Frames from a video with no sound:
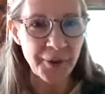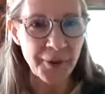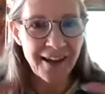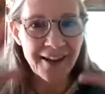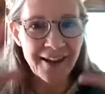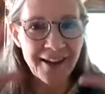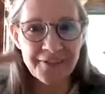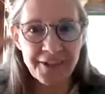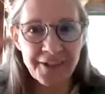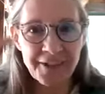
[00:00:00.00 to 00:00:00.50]

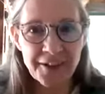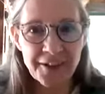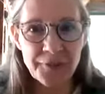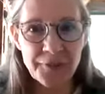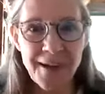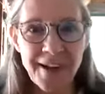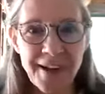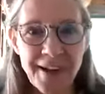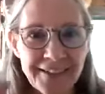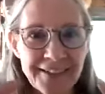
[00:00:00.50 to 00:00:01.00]
out of our
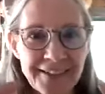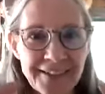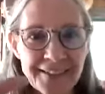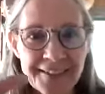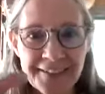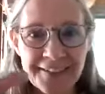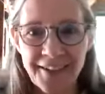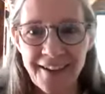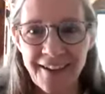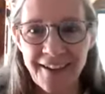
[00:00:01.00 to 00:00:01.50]

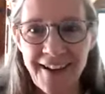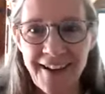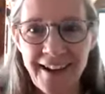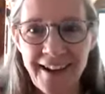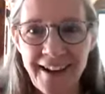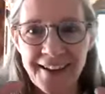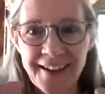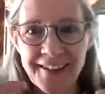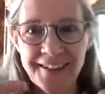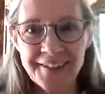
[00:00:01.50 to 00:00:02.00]
smiles and our
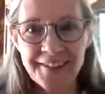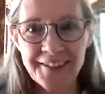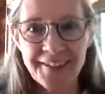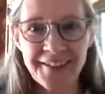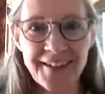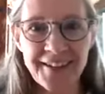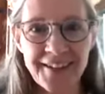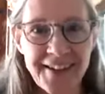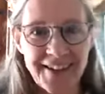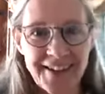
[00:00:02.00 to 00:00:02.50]
eyes
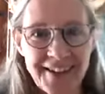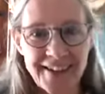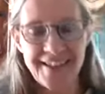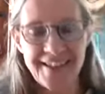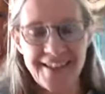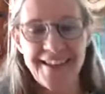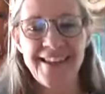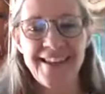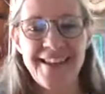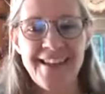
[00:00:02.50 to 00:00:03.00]

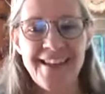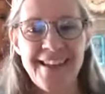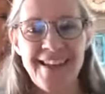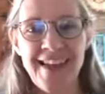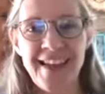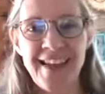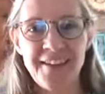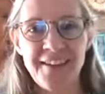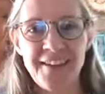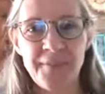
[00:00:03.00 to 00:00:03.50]

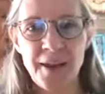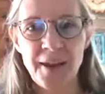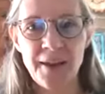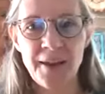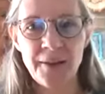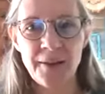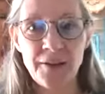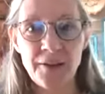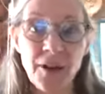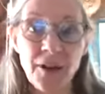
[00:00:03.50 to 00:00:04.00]
and
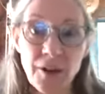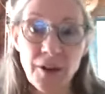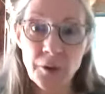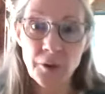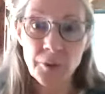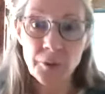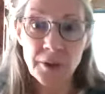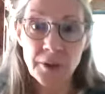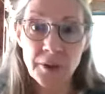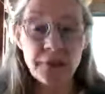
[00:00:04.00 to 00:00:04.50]

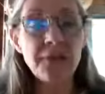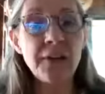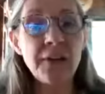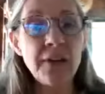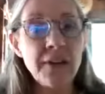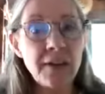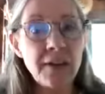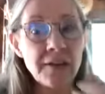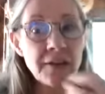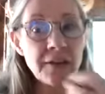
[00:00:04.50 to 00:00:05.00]
we could
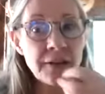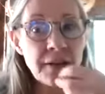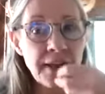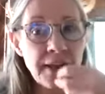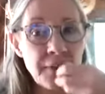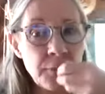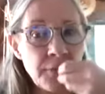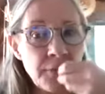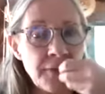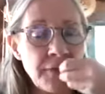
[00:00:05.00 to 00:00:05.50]
see that the
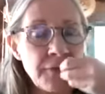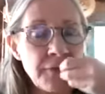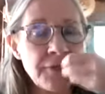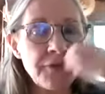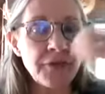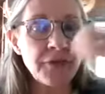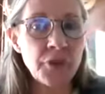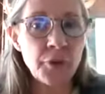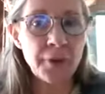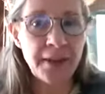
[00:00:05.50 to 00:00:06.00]
light was even
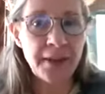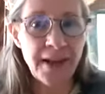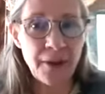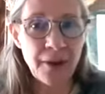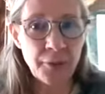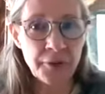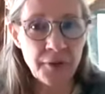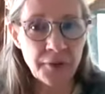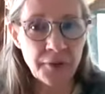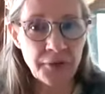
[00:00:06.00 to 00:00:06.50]
flowing out
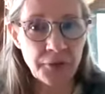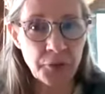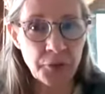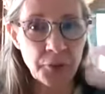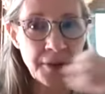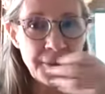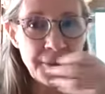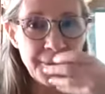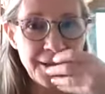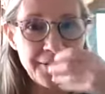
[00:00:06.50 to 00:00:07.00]
with our
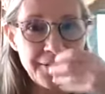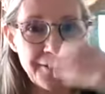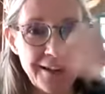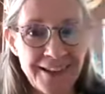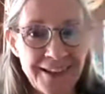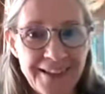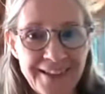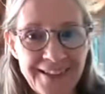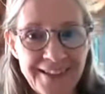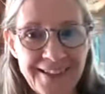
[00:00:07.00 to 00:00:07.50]
screaming, right?